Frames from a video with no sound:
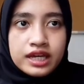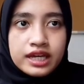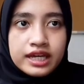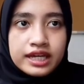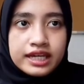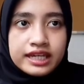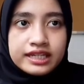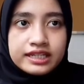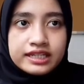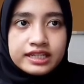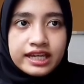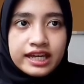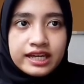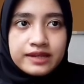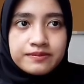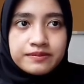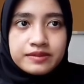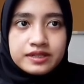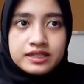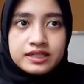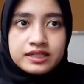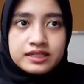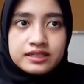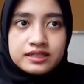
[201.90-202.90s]
It can be
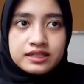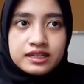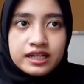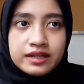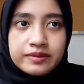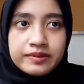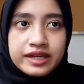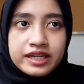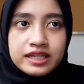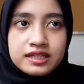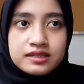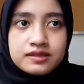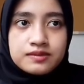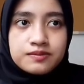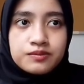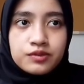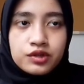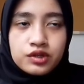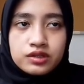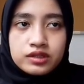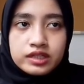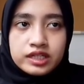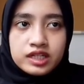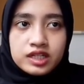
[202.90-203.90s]
described as
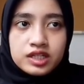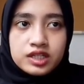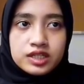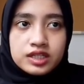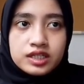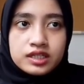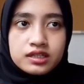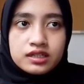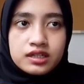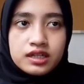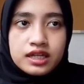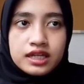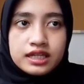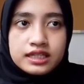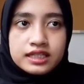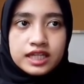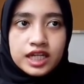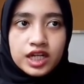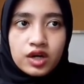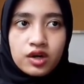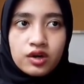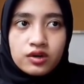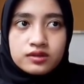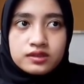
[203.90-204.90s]
molecule
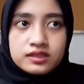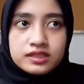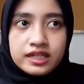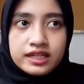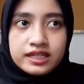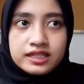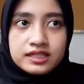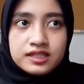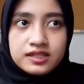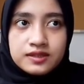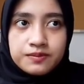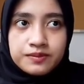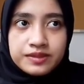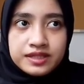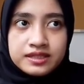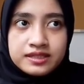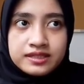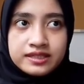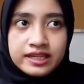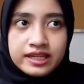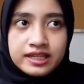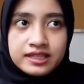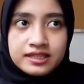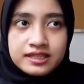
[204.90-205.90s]
that contains
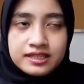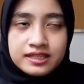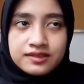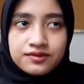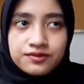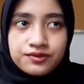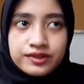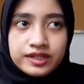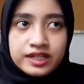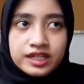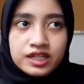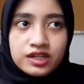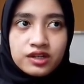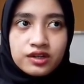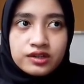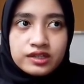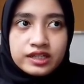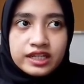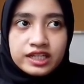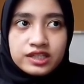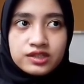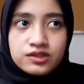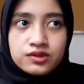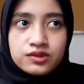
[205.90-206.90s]
benzene ring
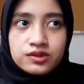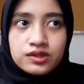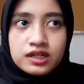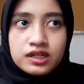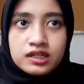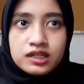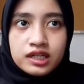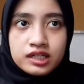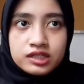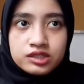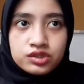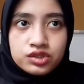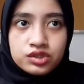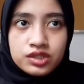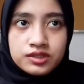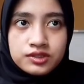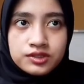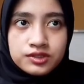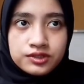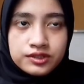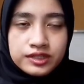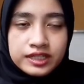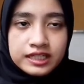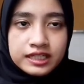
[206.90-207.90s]
connected to a lactone
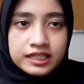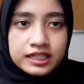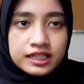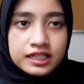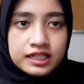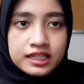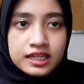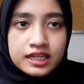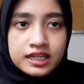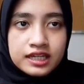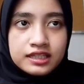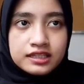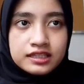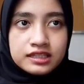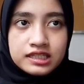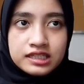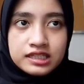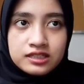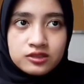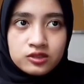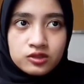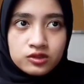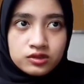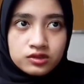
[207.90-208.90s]
ring. This
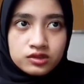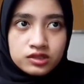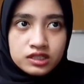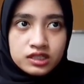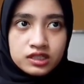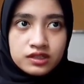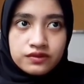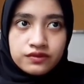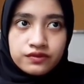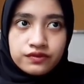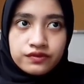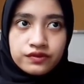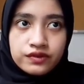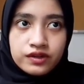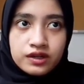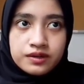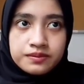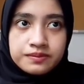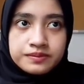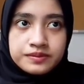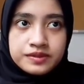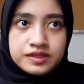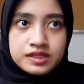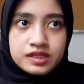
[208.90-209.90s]
structure
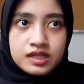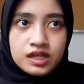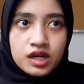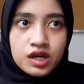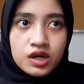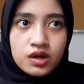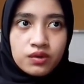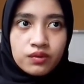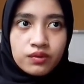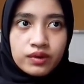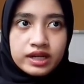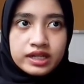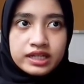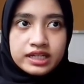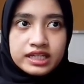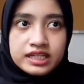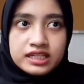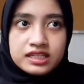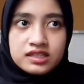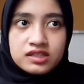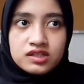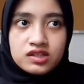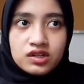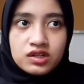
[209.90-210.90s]
forms what
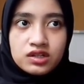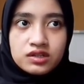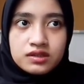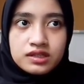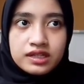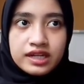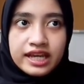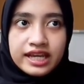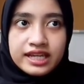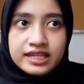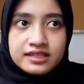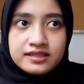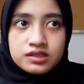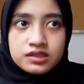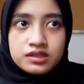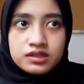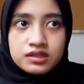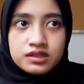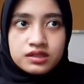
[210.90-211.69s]
is known as